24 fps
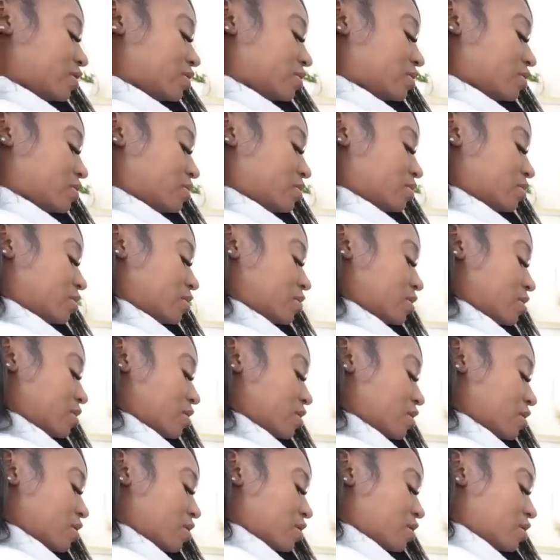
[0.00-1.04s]
do,
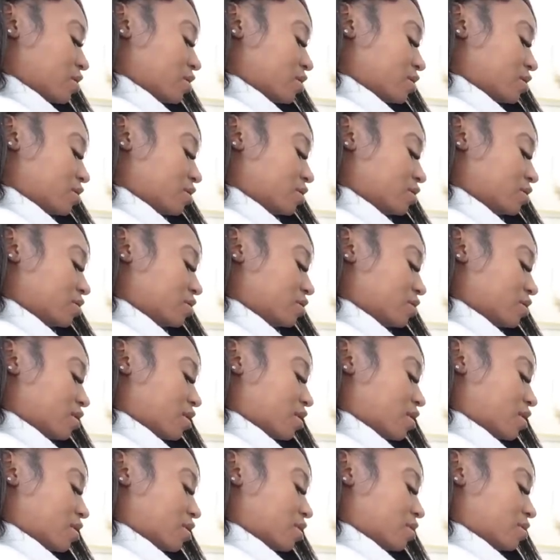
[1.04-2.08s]

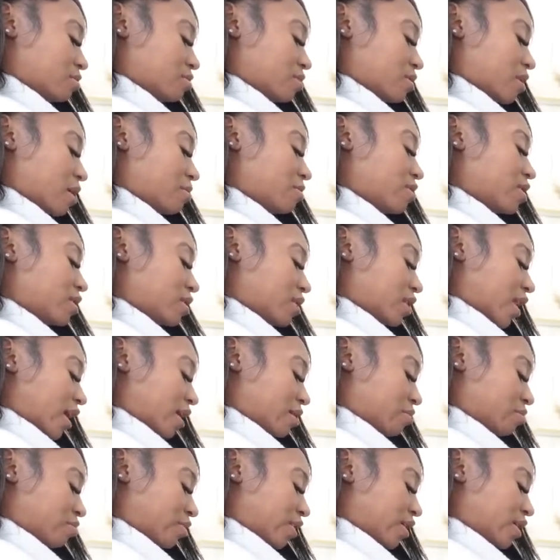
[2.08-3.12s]
um, I'm gonna
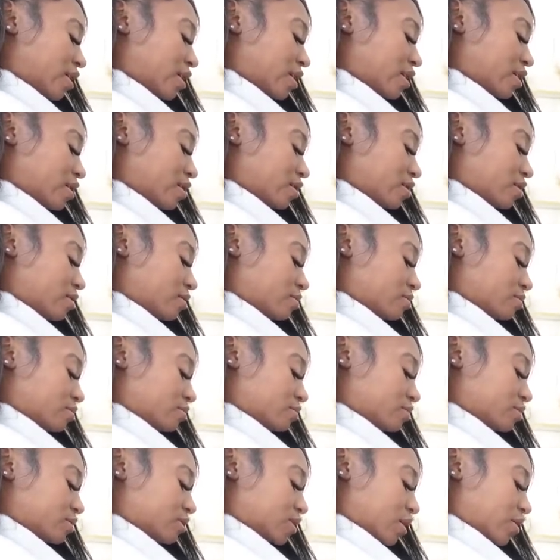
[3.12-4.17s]
like break it
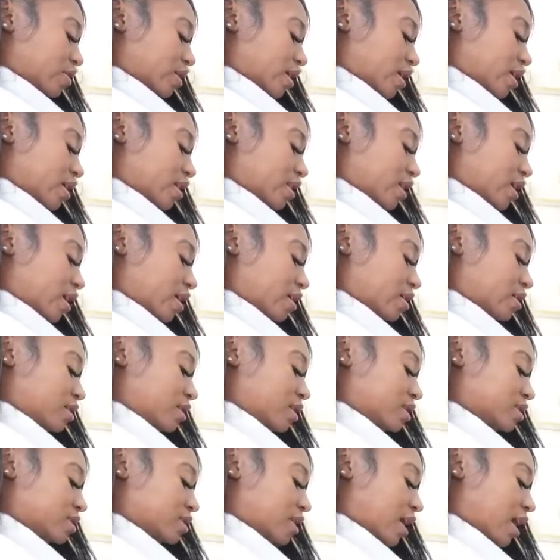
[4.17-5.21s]
up so that it ain't,
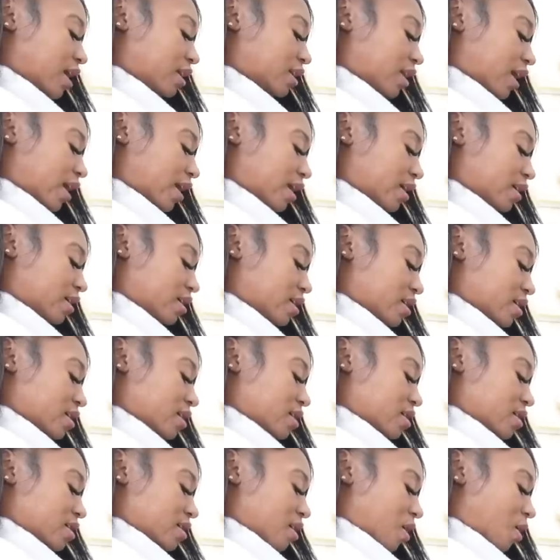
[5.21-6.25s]
it's not like
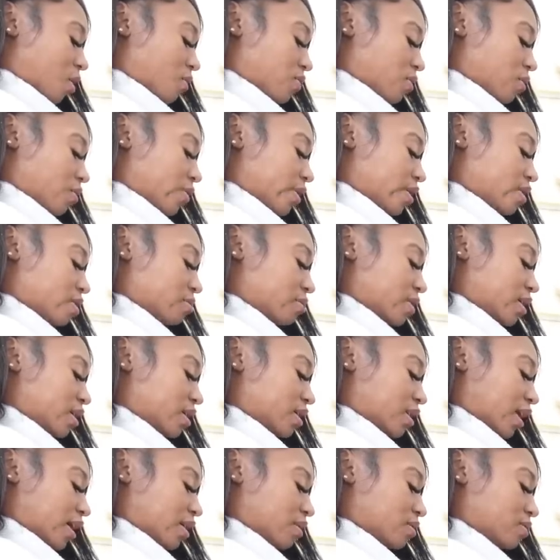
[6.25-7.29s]
overwhelming,
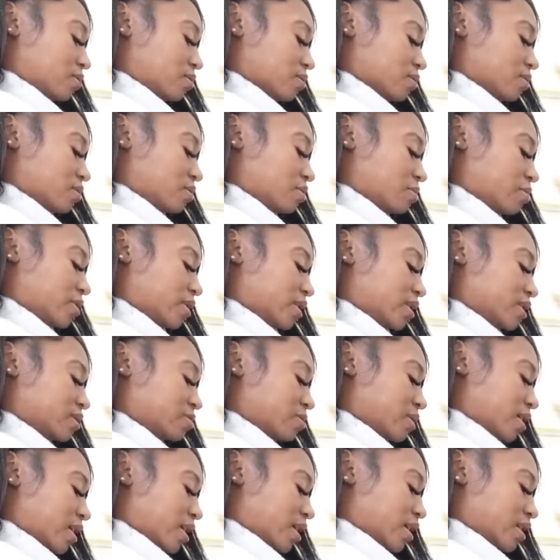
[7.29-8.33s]
like, ooh, with this
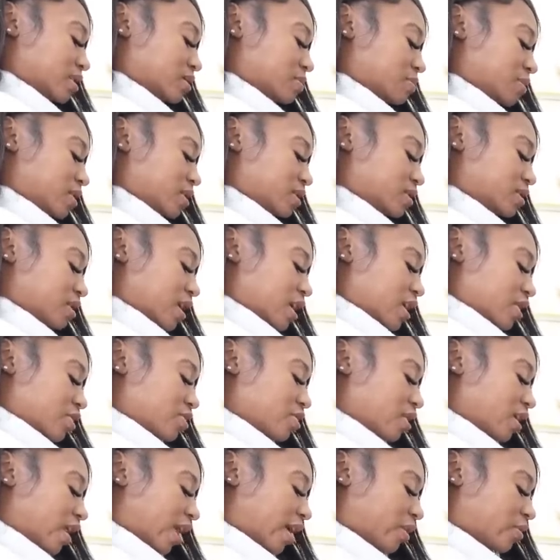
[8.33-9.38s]
big ass piece. You
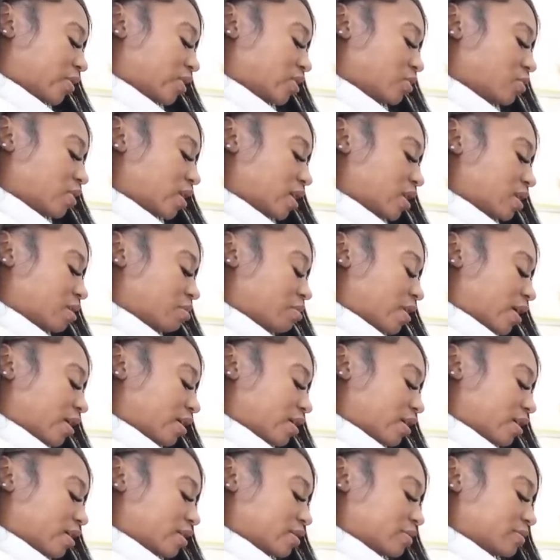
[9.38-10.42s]
know, like when you eating a
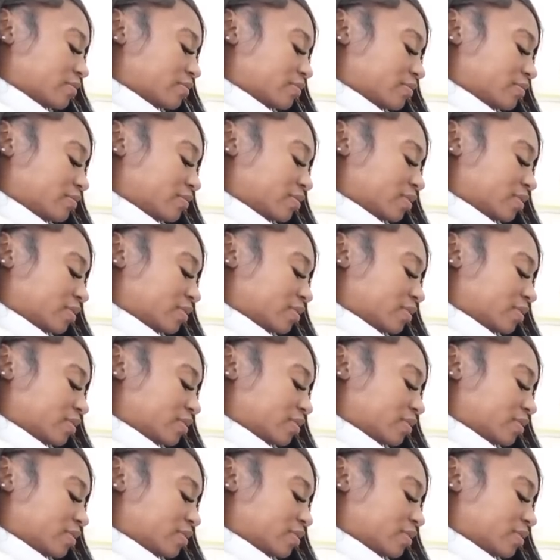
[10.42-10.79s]
burger